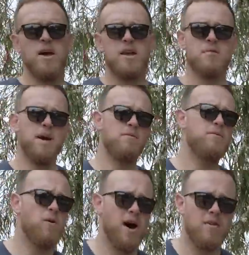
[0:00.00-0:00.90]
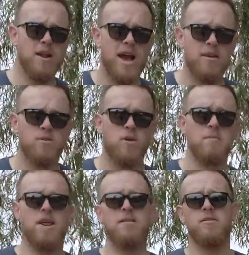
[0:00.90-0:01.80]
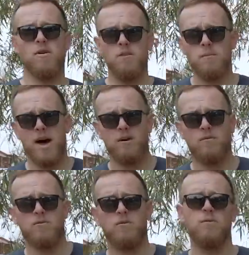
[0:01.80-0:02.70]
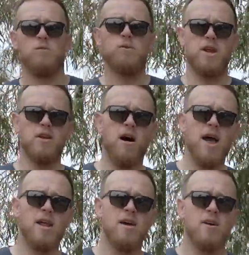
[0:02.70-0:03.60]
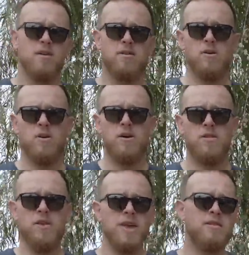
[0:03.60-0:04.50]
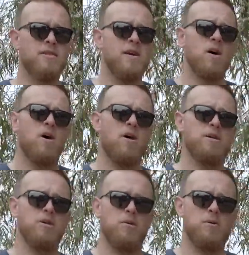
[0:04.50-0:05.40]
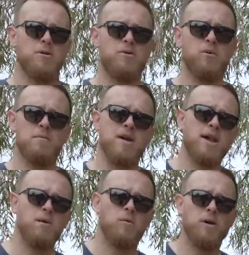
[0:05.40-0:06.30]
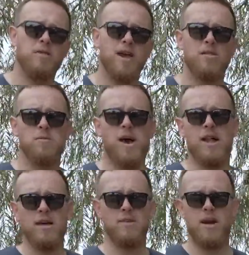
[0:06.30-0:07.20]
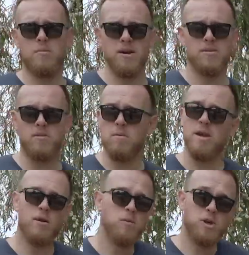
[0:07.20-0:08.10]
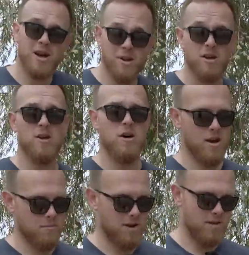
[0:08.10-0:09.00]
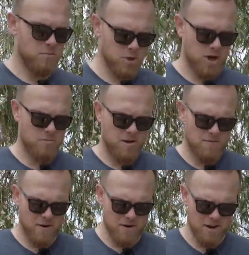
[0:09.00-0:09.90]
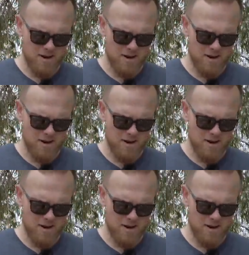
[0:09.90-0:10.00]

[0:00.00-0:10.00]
It's about 408 square metres. It's on the market for $449. So this, on $1 per square metre, works out to about $1,100 a square metre, which I don't know. I'm going to double check on my phone.